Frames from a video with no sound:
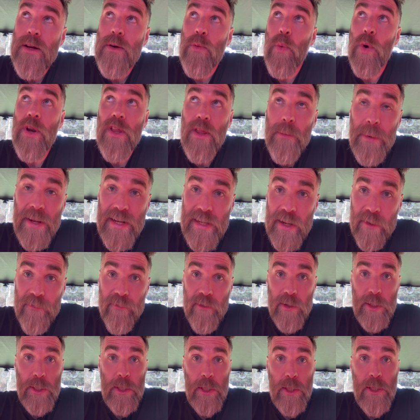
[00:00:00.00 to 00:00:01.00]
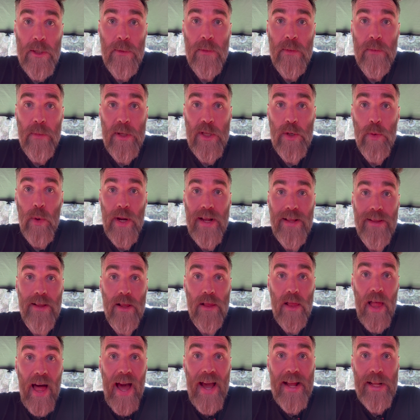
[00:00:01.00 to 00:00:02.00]
One of the big differences between the
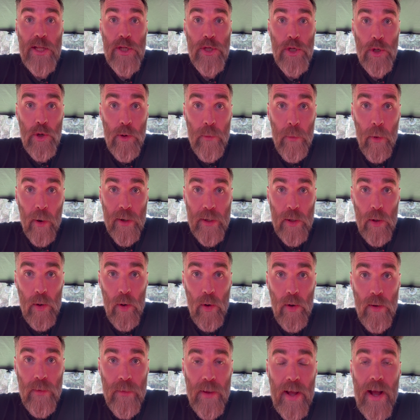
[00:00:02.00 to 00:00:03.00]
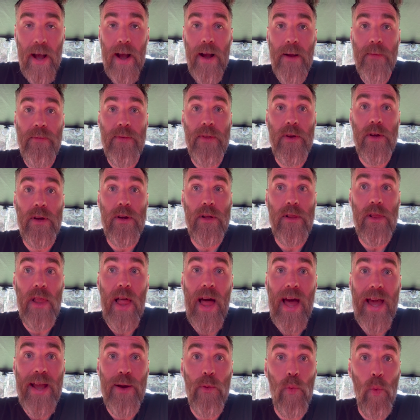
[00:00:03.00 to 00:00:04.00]
Lite 2.0 and the
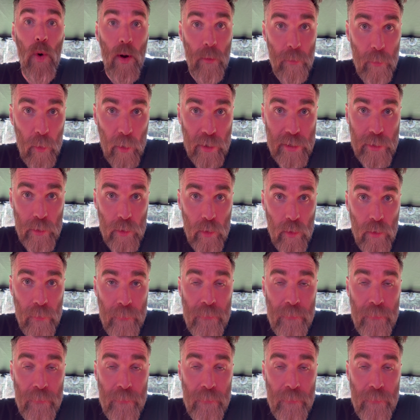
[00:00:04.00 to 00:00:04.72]
Lite 1.0